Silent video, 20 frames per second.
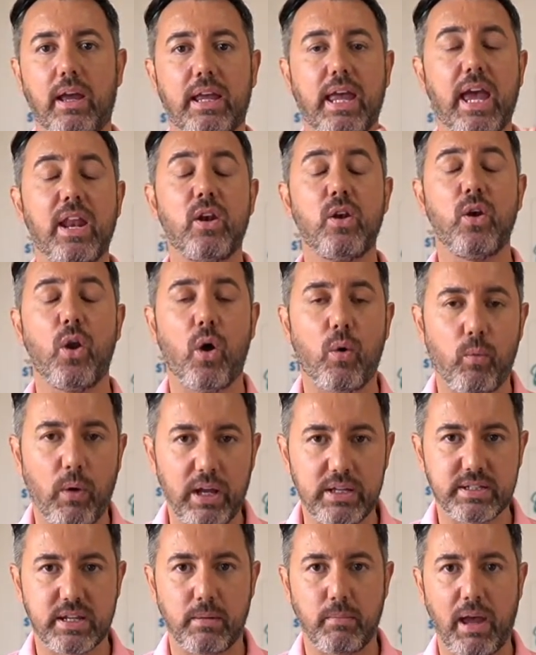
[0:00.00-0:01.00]
I cannot
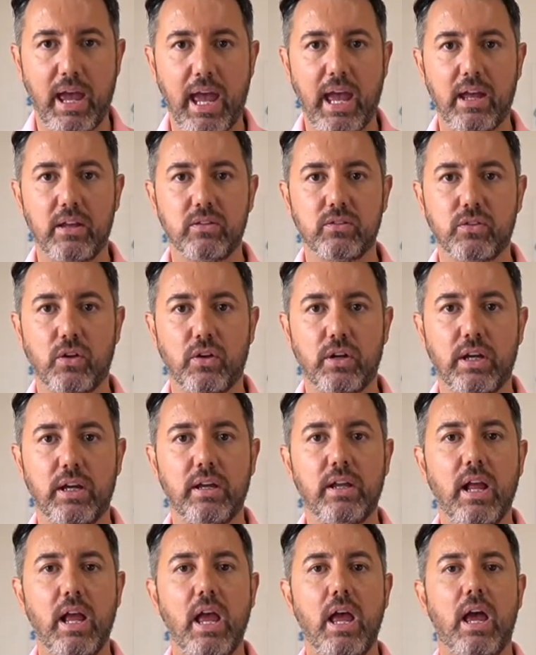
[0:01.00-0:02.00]
wait to get my hands on it.